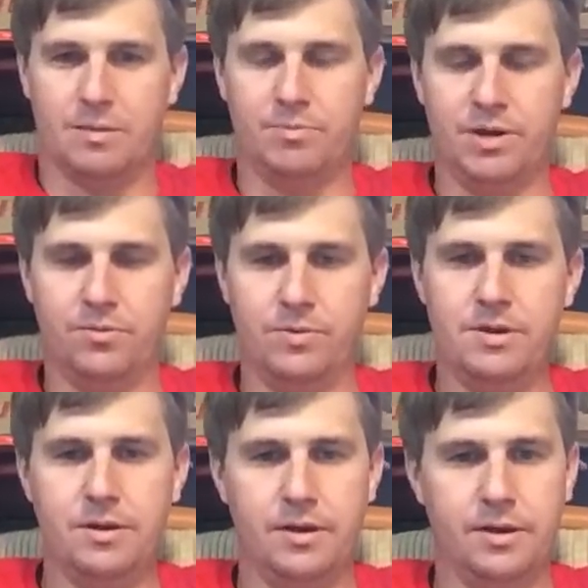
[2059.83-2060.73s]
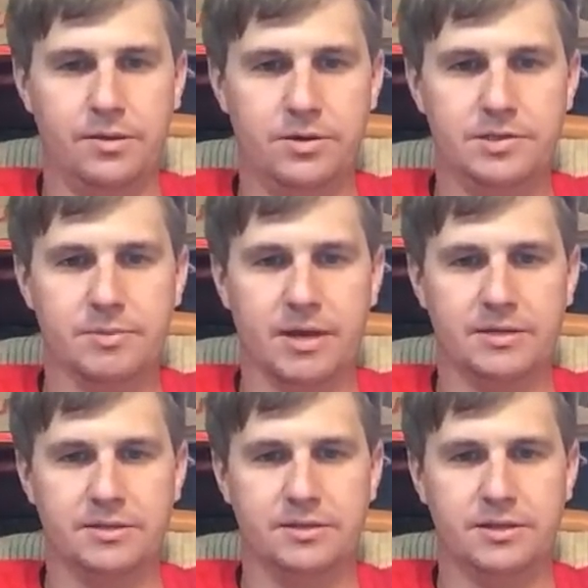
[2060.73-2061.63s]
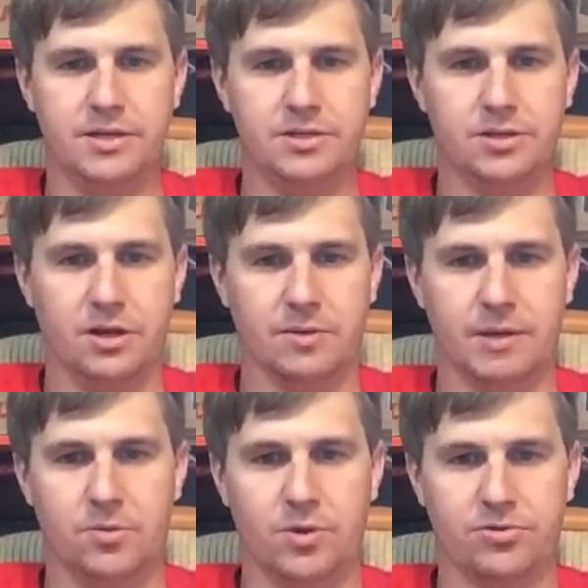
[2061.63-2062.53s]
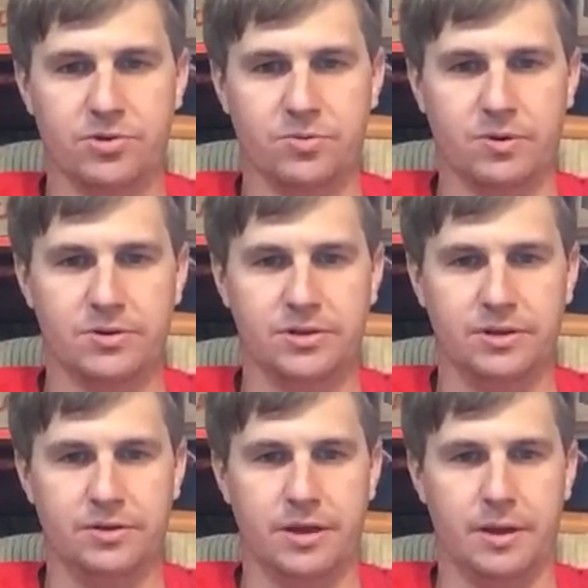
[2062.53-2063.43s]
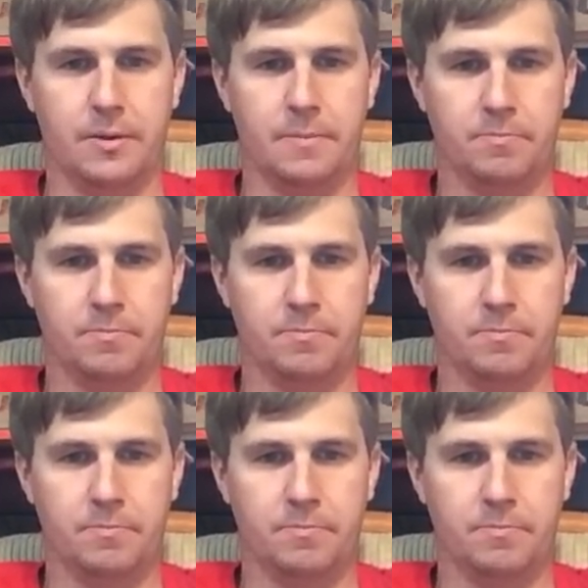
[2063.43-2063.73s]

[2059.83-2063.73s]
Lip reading: But there's some guys at the station talking about what 3 words the other day.